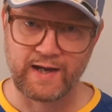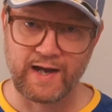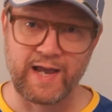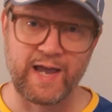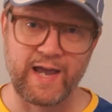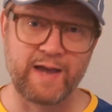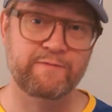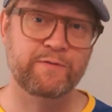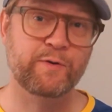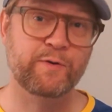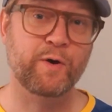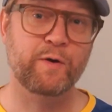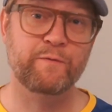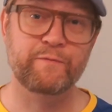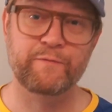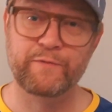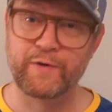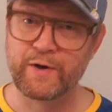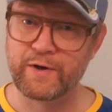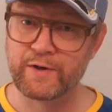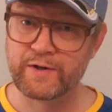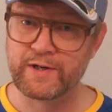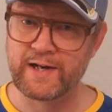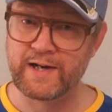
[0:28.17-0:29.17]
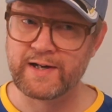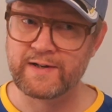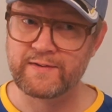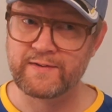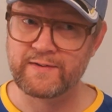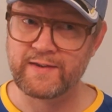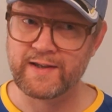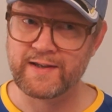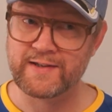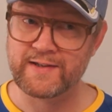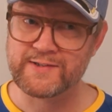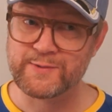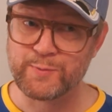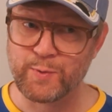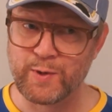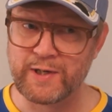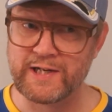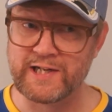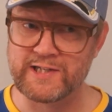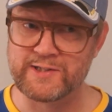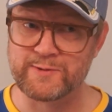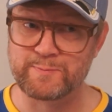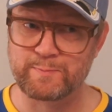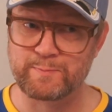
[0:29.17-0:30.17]
I have converted the
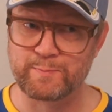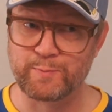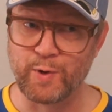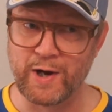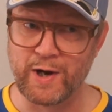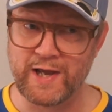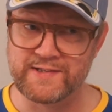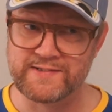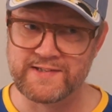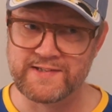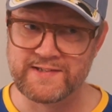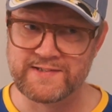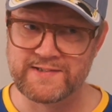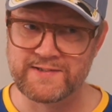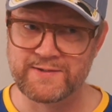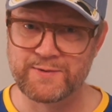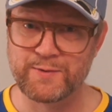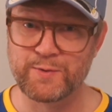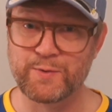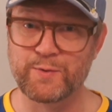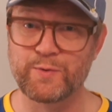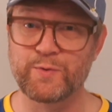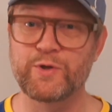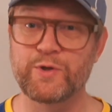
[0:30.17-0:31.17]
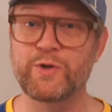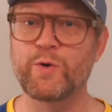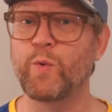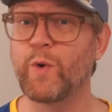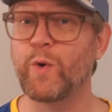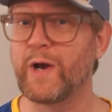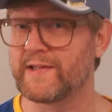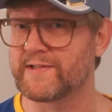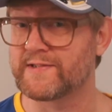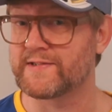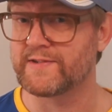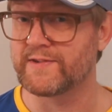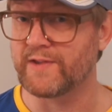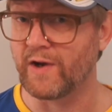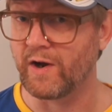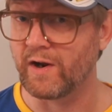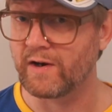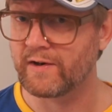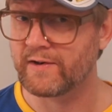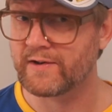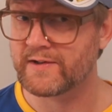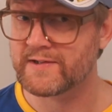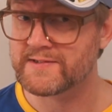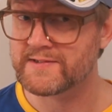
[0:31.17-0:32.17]
Swedish prices to US
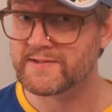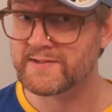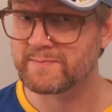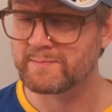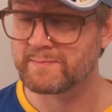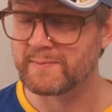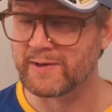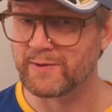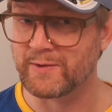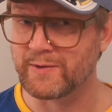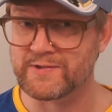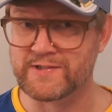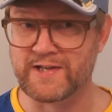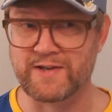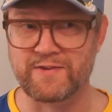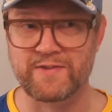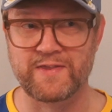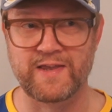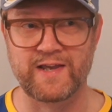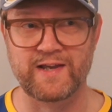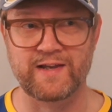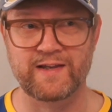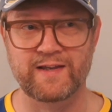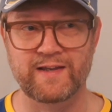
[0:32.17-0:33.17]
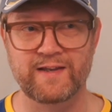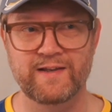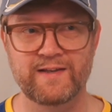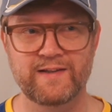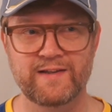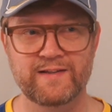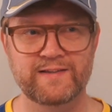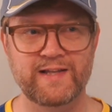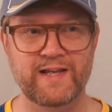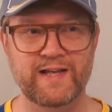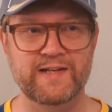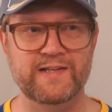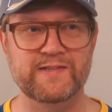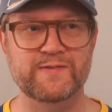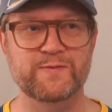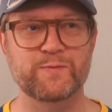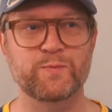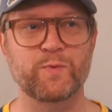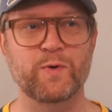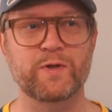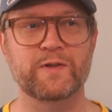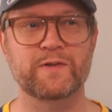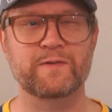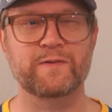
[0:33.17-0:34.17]
dollars because I think that
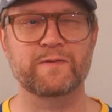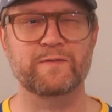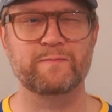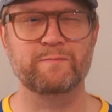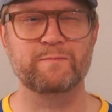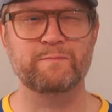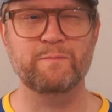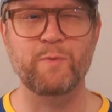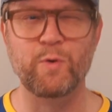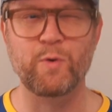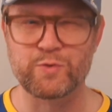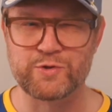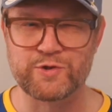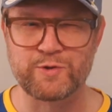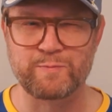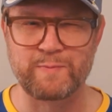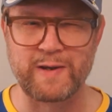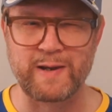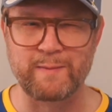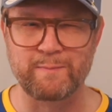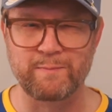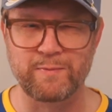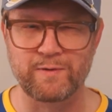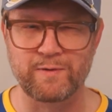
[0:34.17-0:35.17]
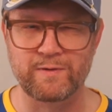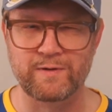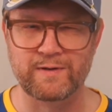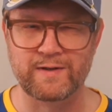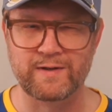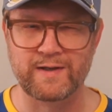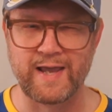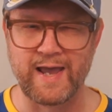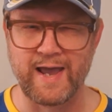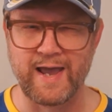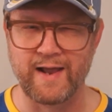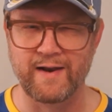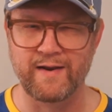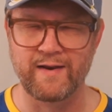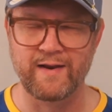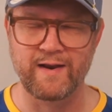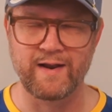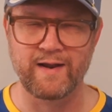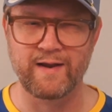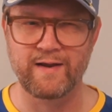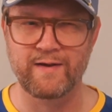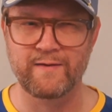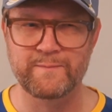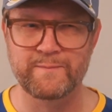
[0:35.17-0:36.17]
is what most people
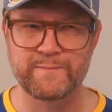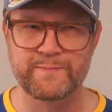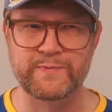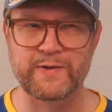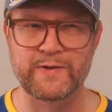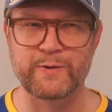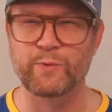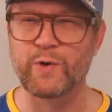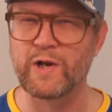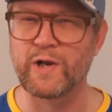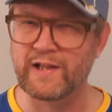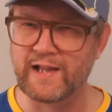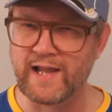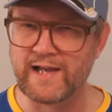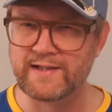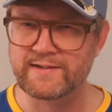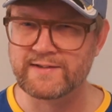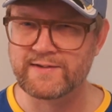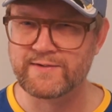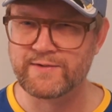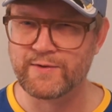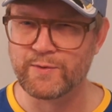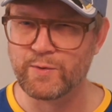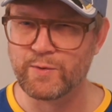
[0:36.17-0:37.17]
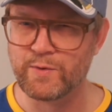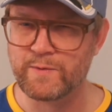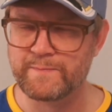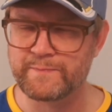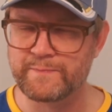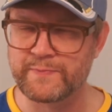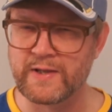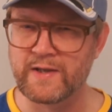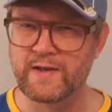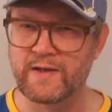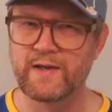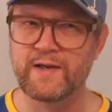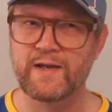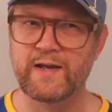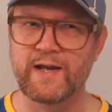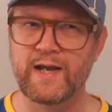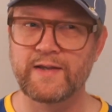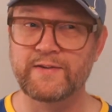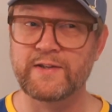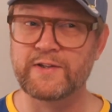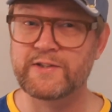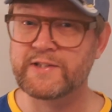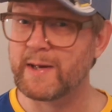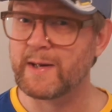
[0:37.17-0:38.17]
can relate to.
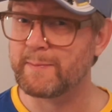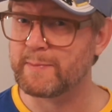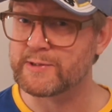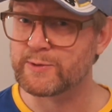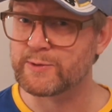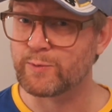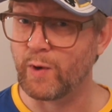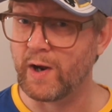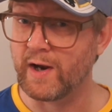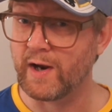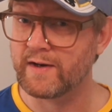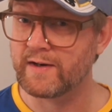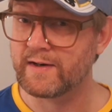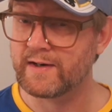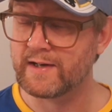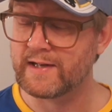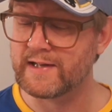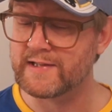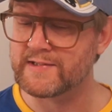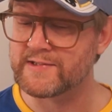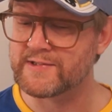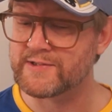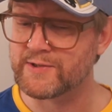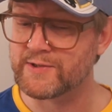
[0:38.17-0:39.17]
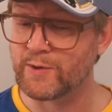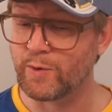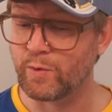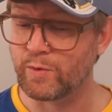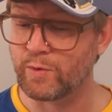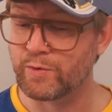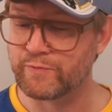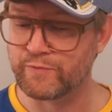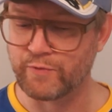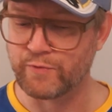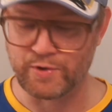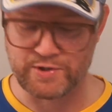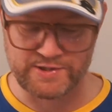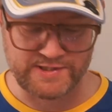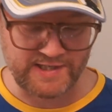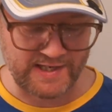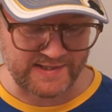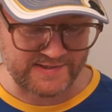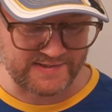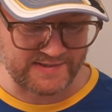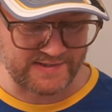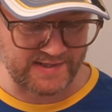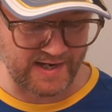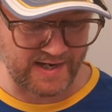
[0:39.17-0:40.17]
And the cheapest one is sold for
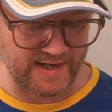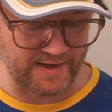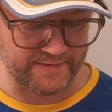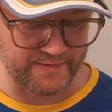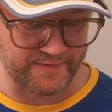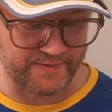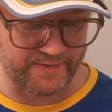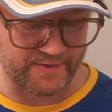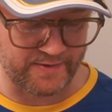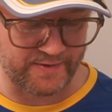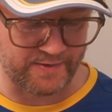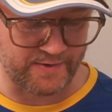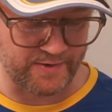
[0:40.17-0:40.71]
just under